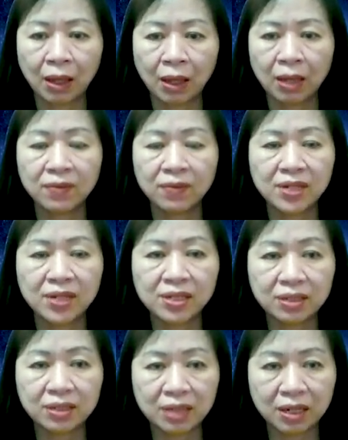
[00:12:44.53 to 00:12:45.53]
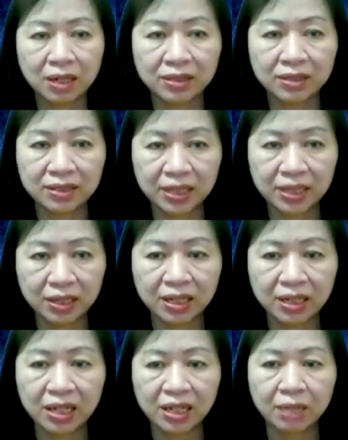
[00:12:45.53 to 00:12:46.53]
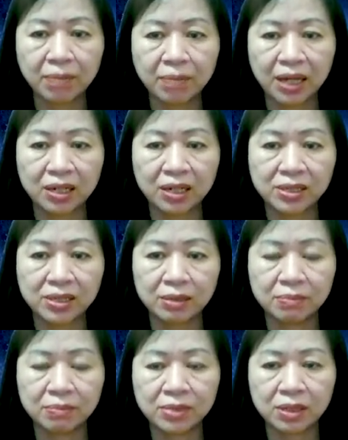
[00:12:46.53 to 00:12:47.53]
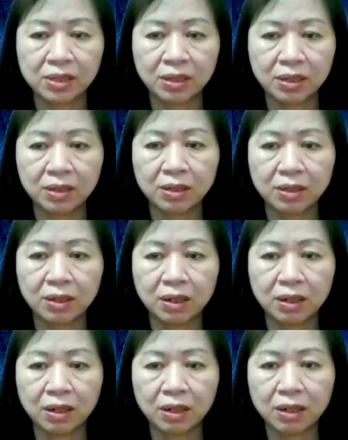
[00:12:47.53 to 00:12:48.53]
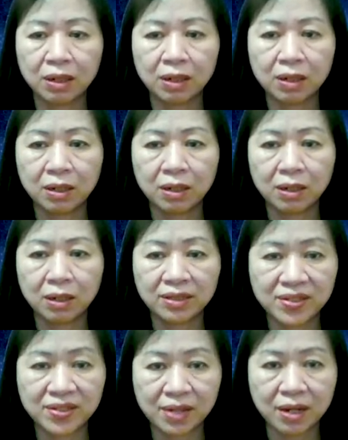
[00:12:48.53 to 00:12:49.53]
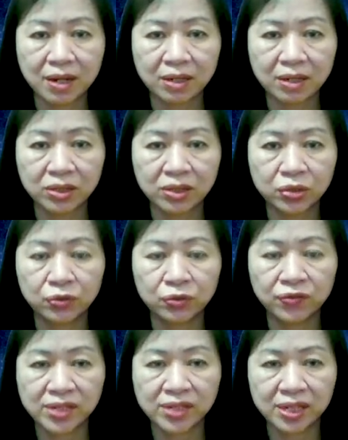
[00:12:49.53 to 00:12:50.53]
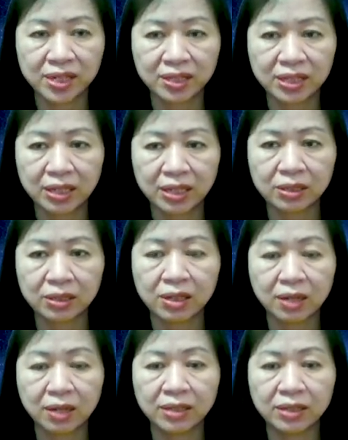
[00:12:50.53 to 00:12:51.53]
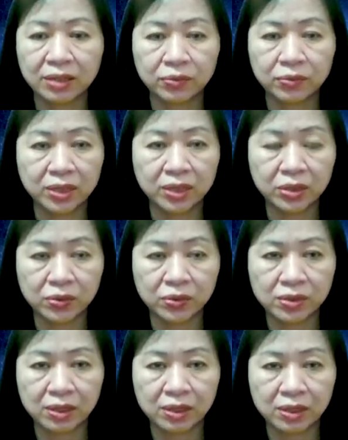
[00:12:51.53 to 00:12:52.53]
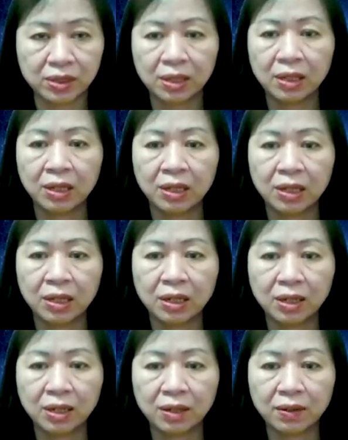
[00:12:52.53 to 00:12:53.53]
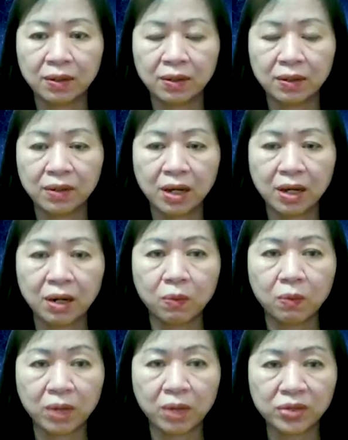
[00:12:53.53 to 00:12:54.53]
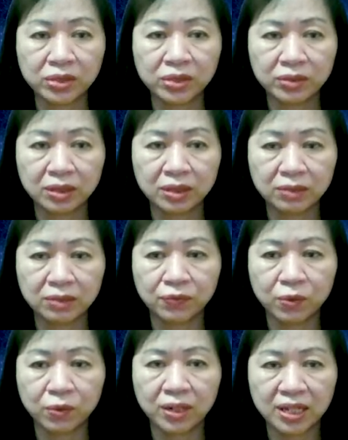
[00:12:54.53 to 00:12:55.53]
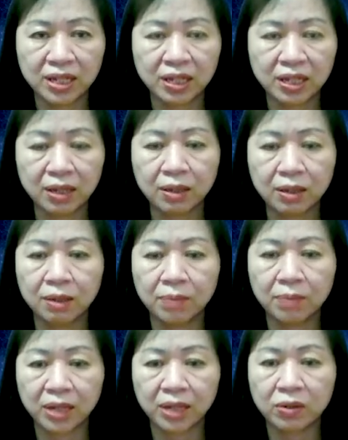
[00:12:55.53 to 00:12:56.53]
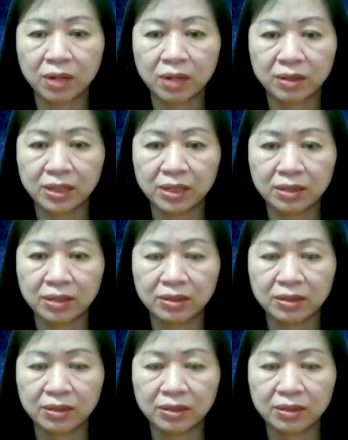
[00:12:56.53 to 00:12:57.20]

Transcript: These data linking mechanisms are designed to facilitate content reuse. They are well suited for linking microcontent.